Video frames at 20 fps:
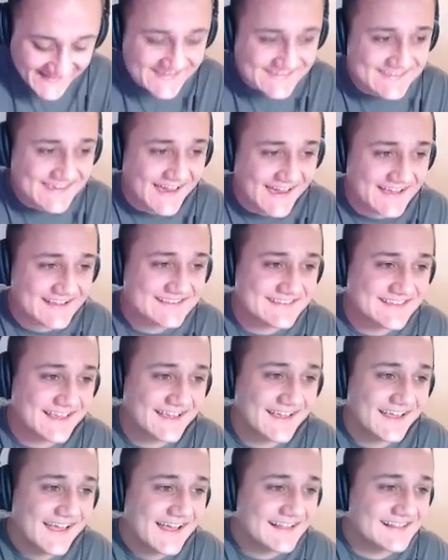Yes,
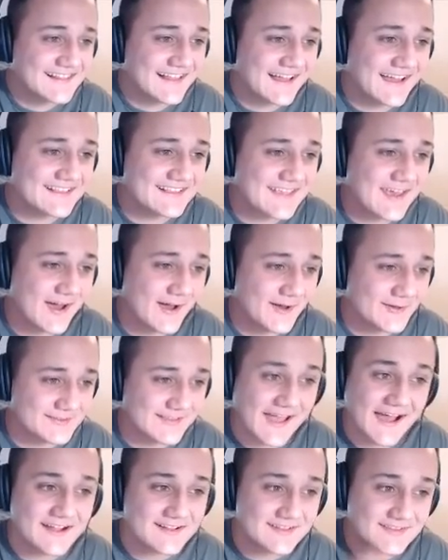like toast.
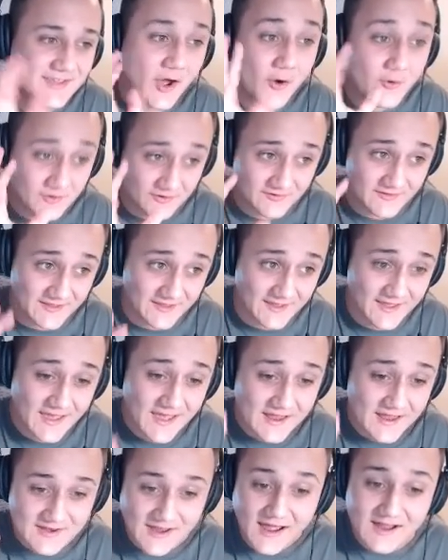Not totally,
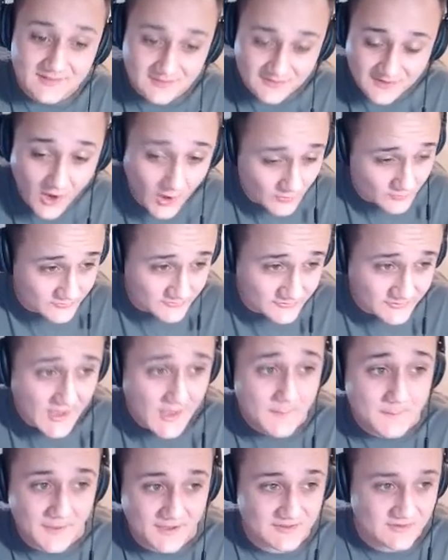not totes,
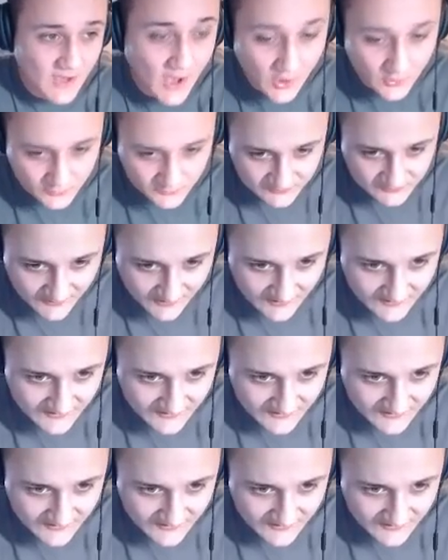but toast. All